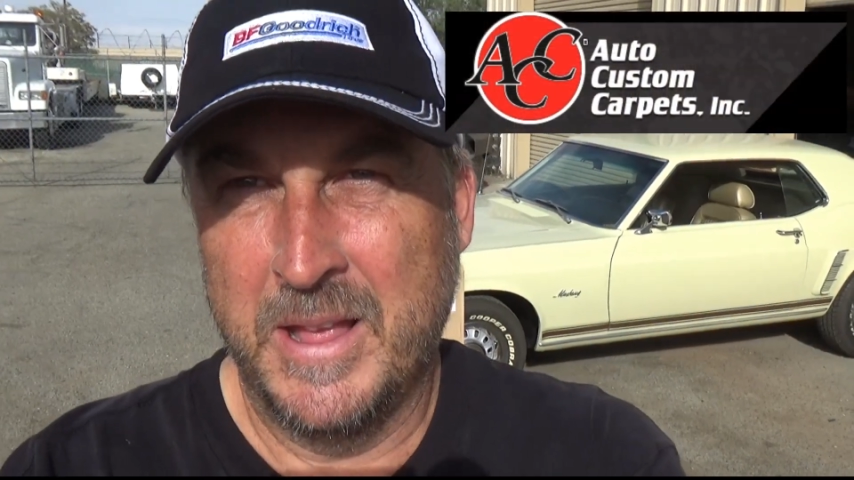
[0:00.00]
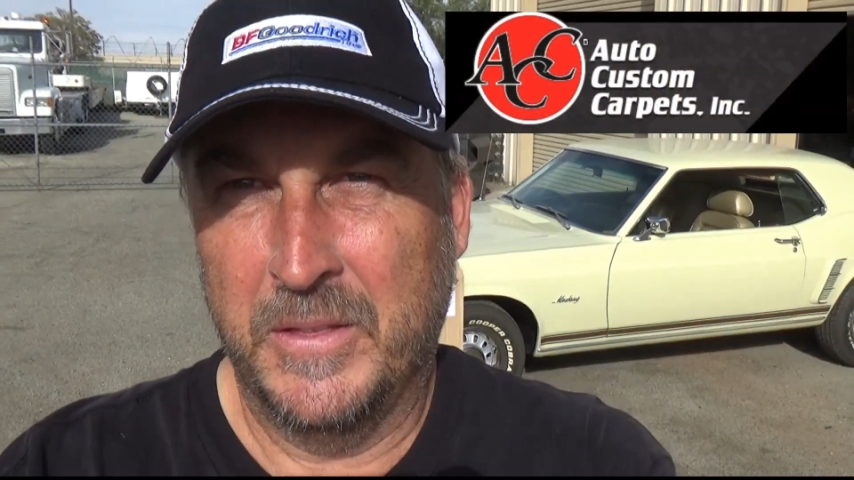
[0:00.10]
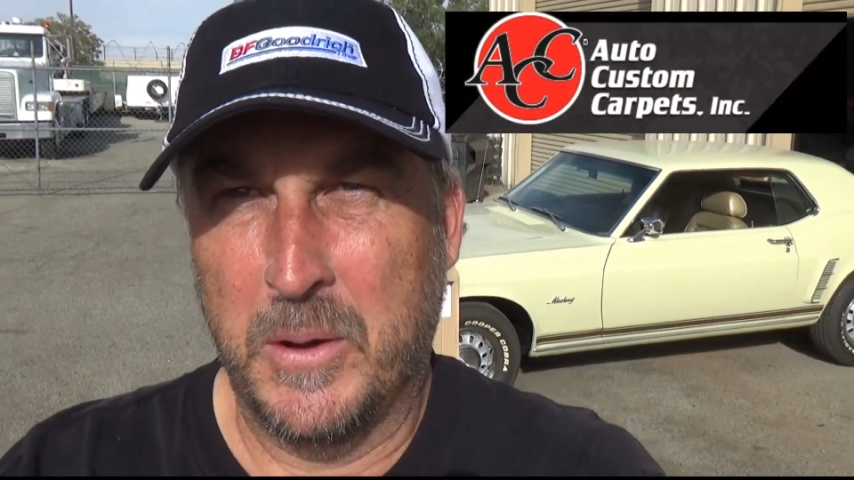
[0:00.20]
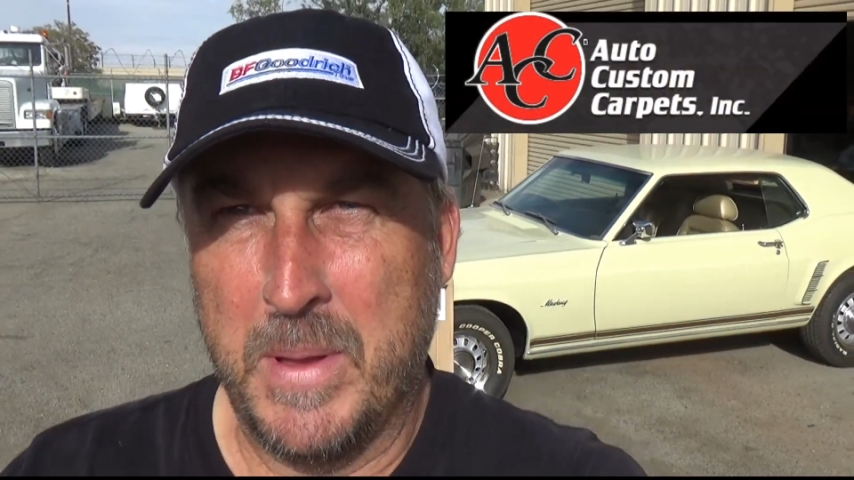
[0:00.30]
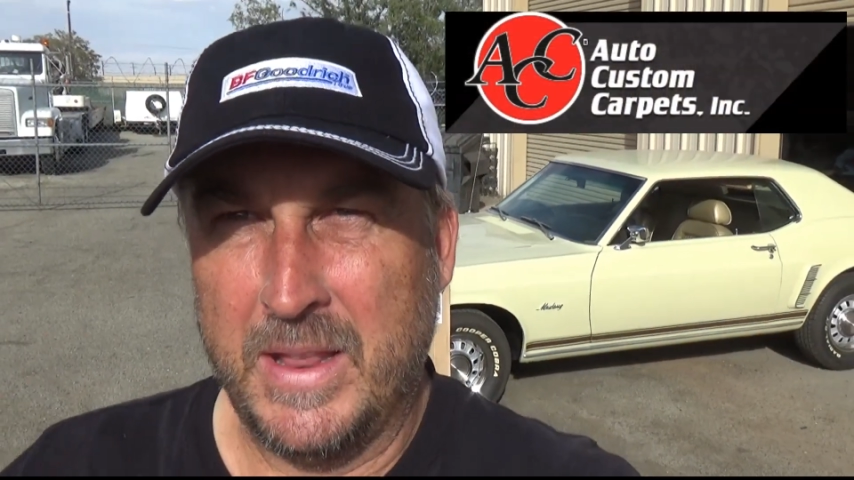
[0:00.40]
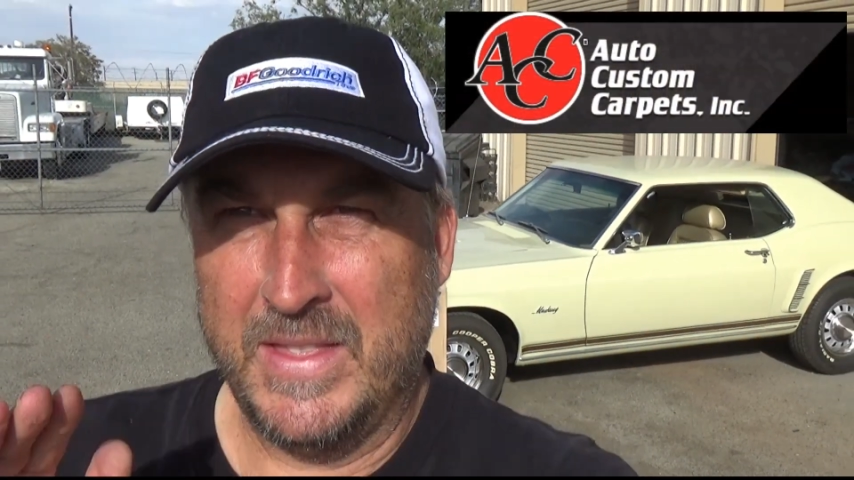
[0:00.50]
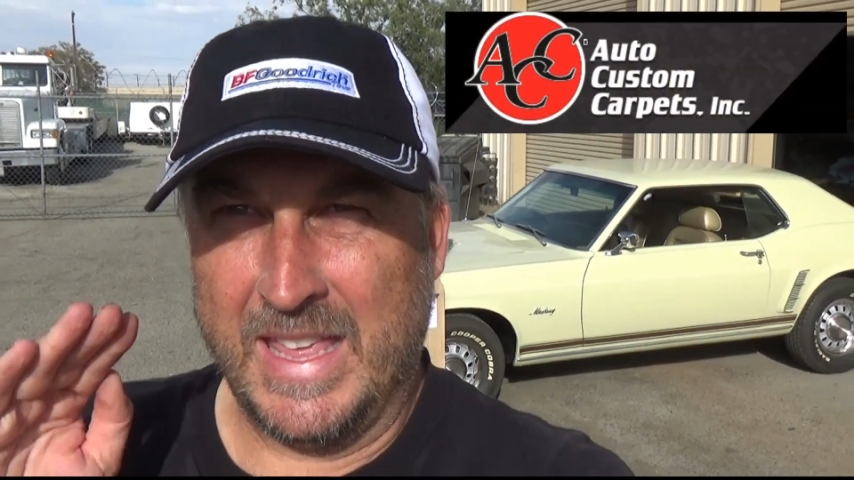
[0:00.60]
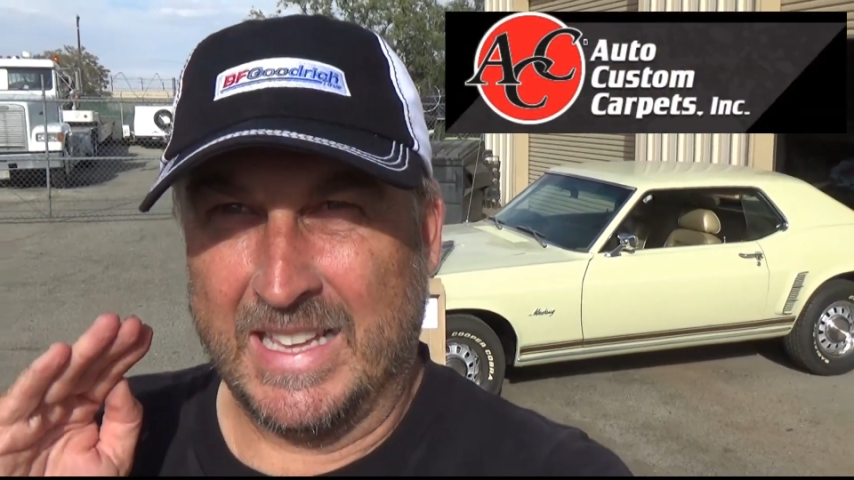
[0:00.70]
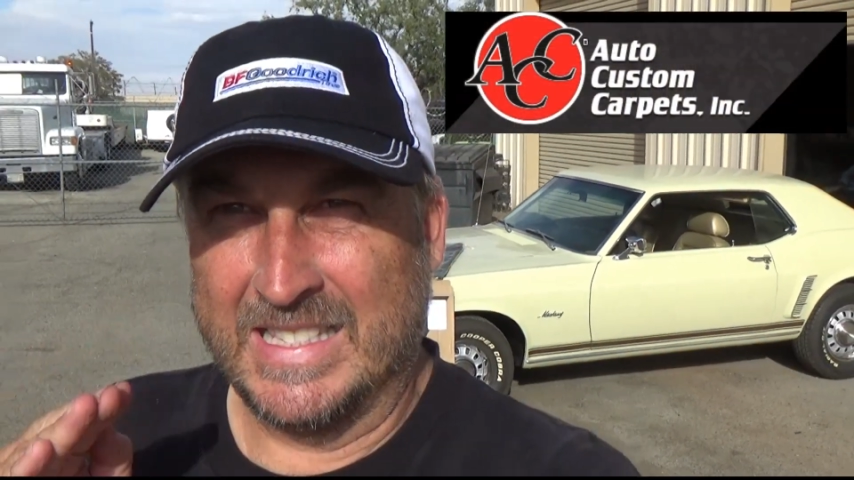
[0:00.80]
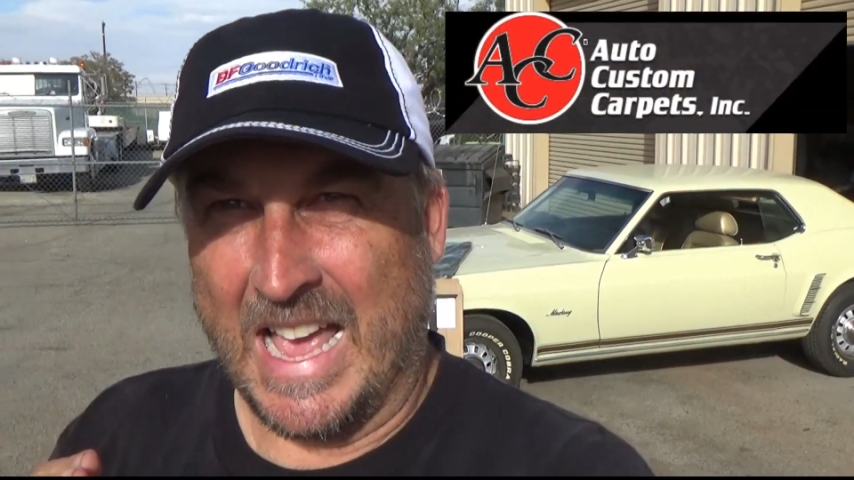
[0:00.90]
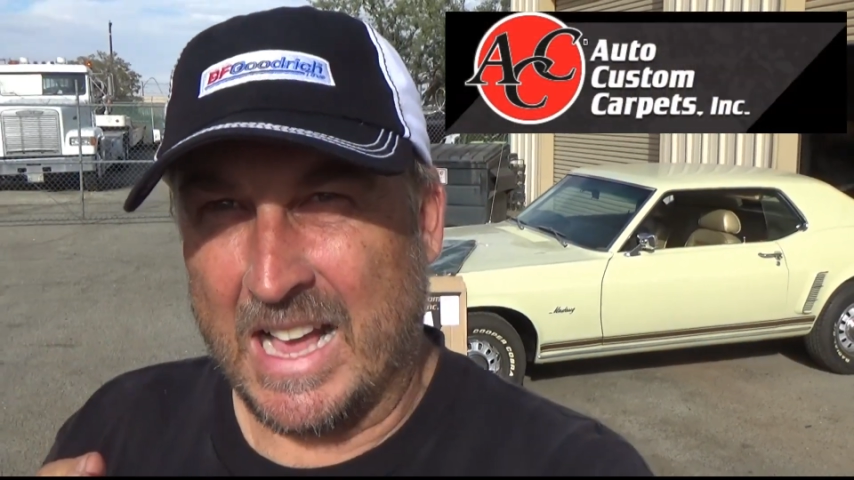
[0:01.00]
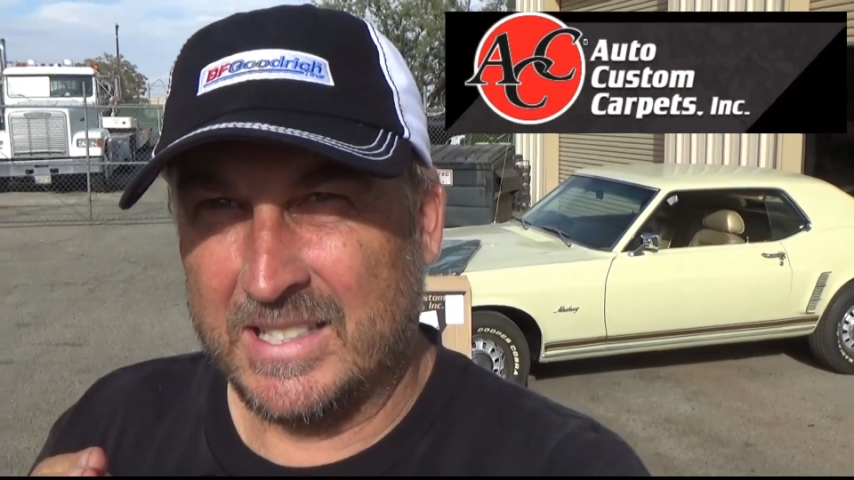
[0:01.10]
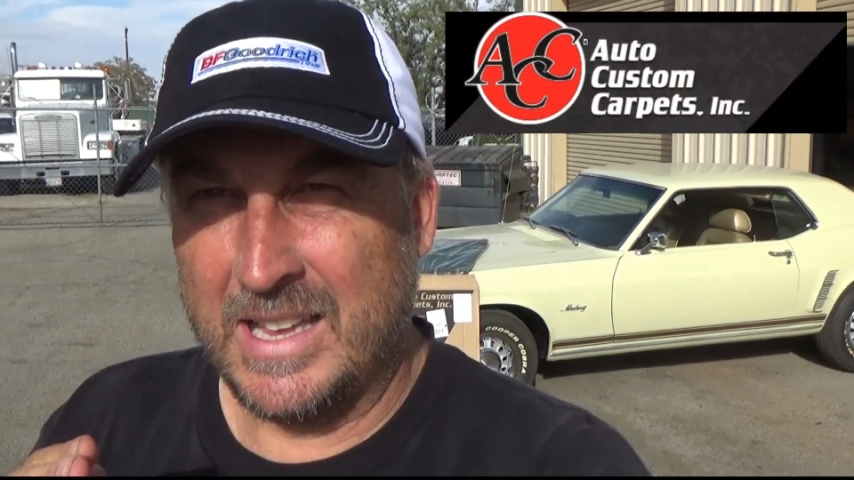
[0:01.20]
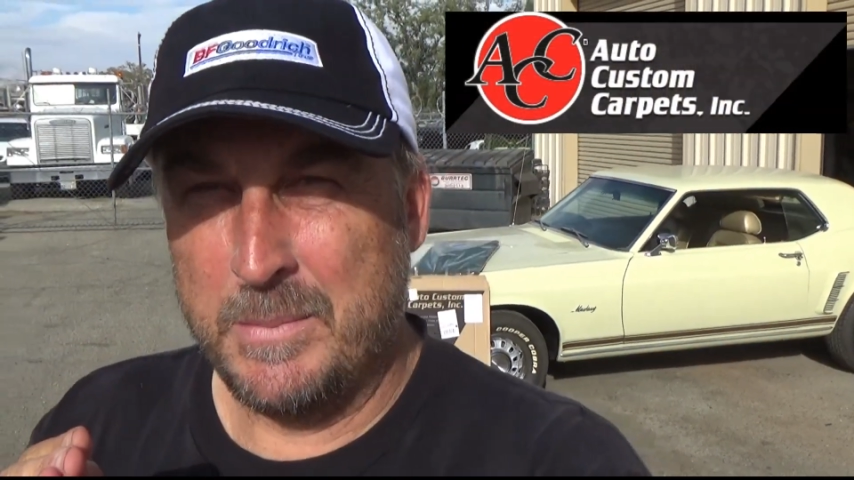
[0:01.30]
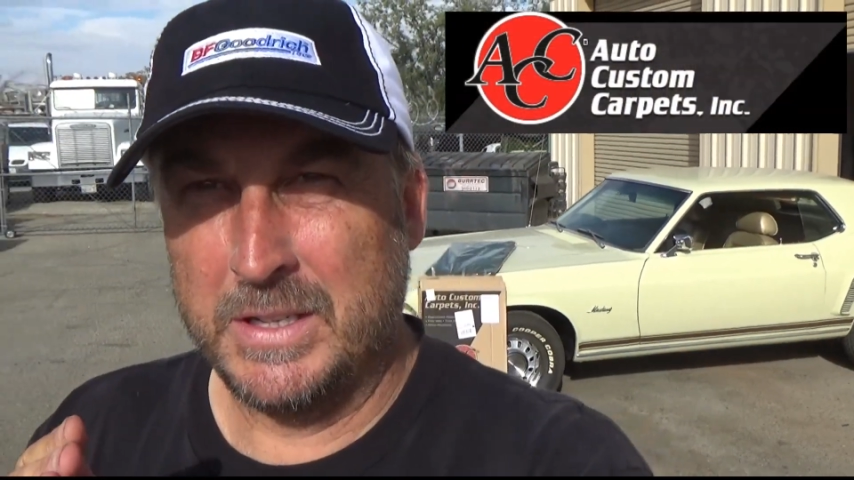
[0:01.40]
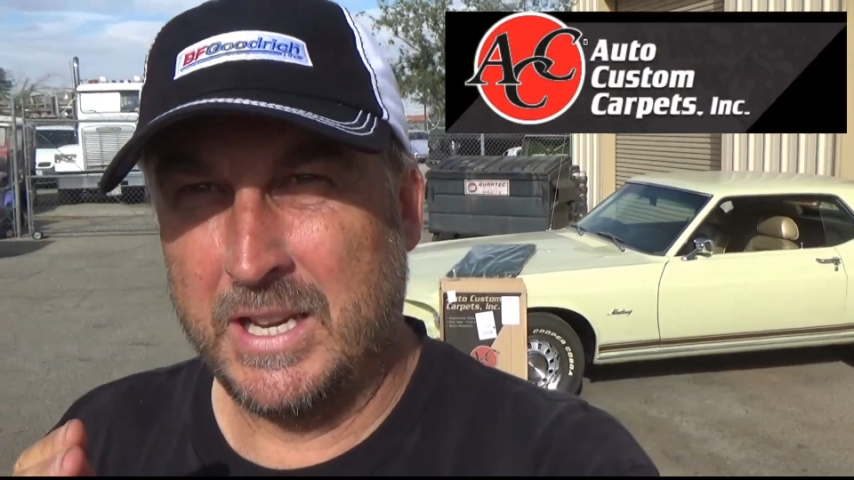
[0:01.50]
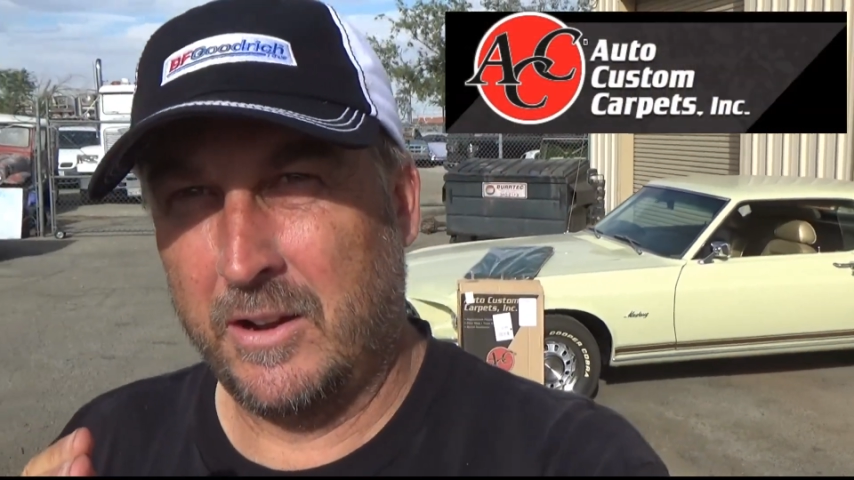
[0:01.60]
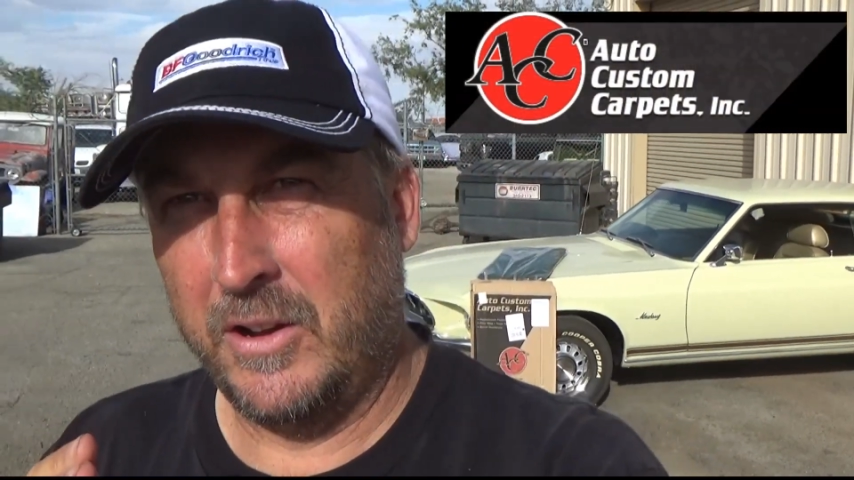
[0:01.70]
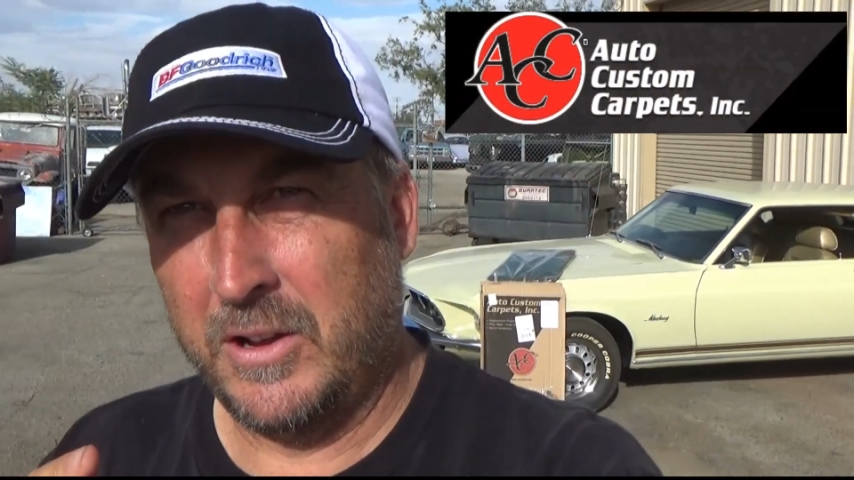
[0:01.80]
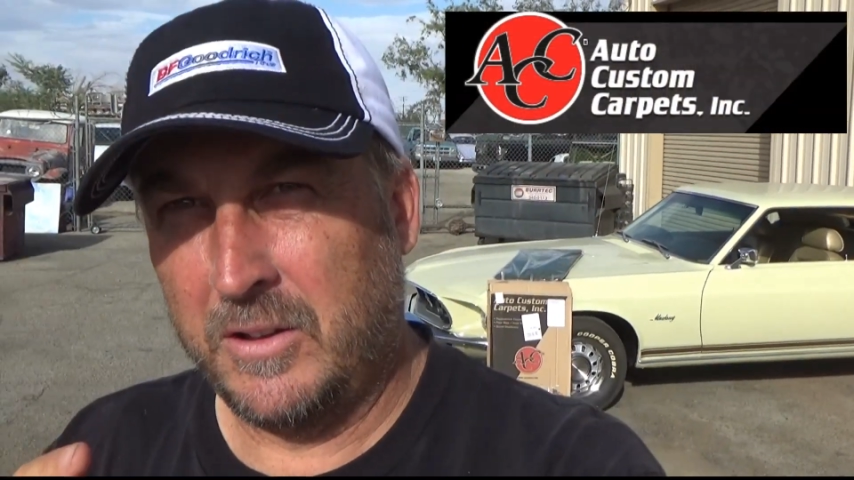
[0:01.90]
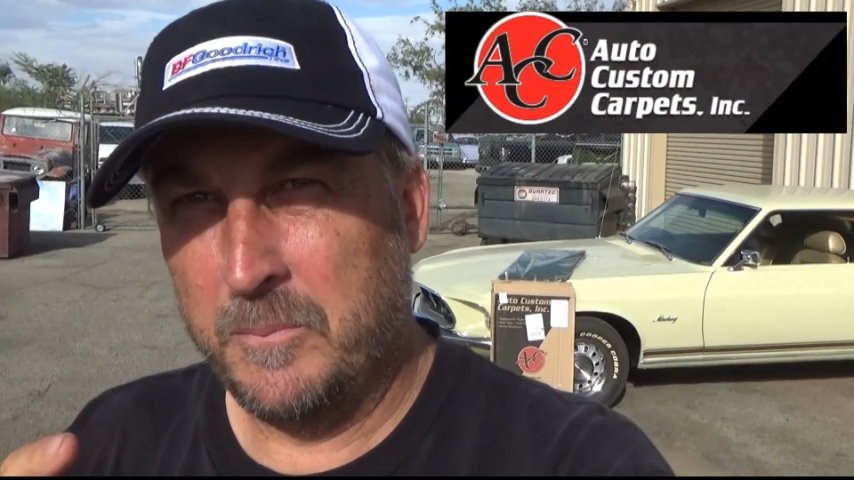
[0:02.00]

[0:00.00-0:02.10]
They're made in the exact same material.